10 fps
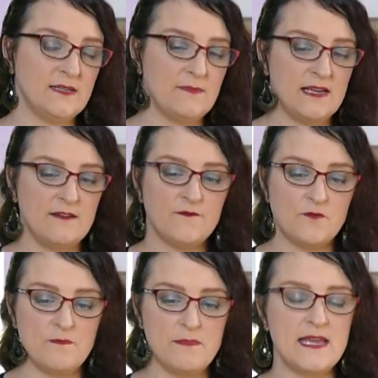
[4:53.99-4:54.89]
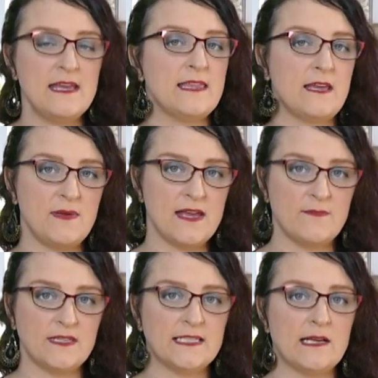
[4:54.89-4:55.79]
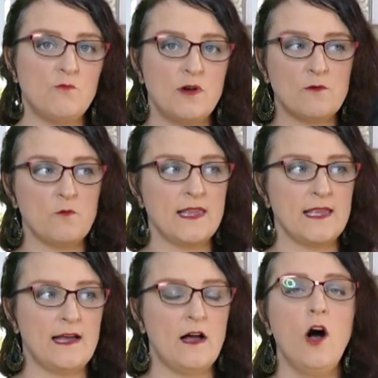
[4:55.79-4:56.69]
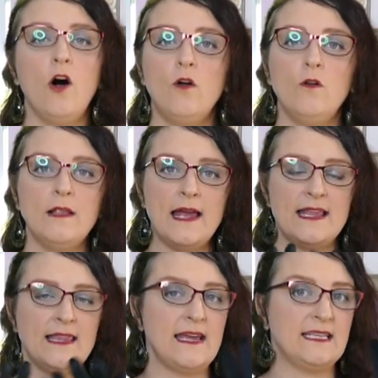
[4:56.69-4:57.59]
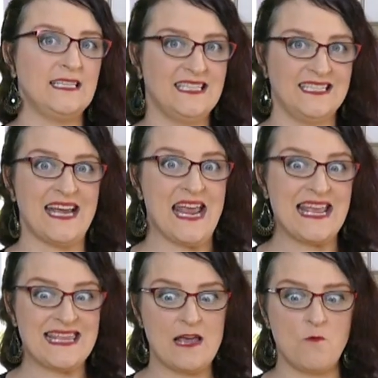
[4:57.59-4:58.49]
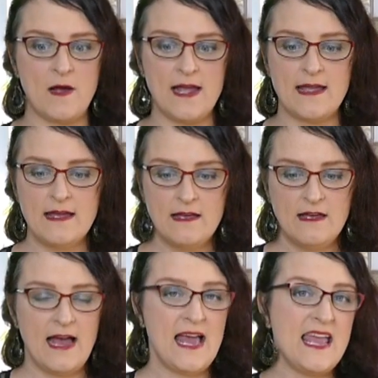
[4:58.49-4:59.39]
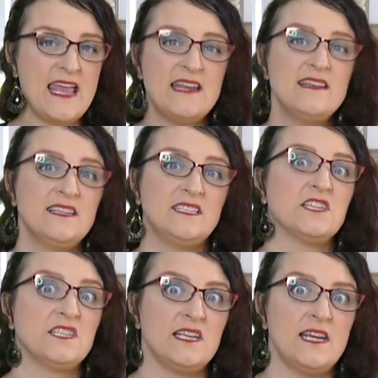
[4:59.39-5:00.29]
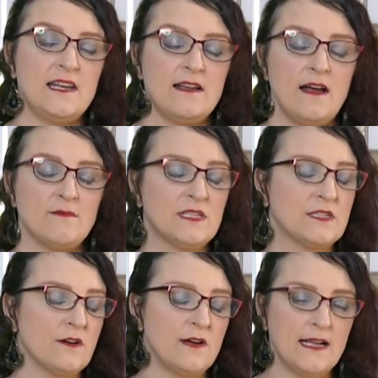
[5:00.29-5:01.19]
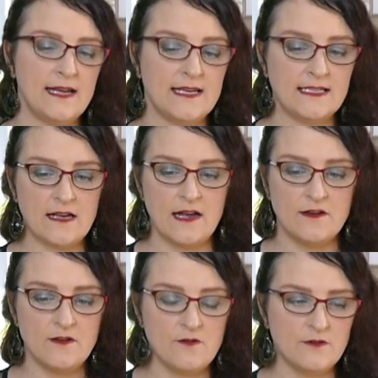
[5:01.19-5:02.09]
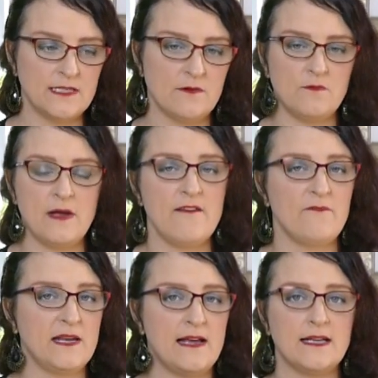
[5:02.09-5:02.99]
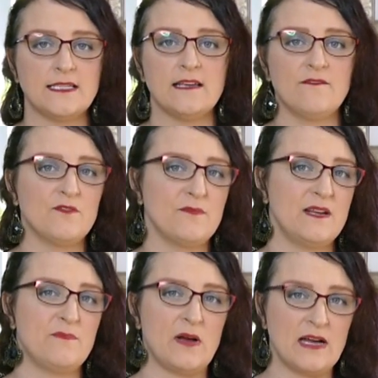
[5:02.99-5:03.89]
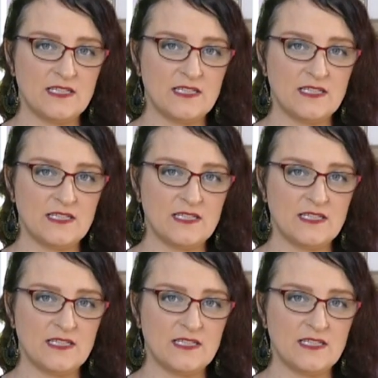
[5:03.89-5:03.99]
to me. For me, they become a someone when they are whole, and they stay that way. A head is just a head. I'm sorry ladies, I know some have been asking for me to buy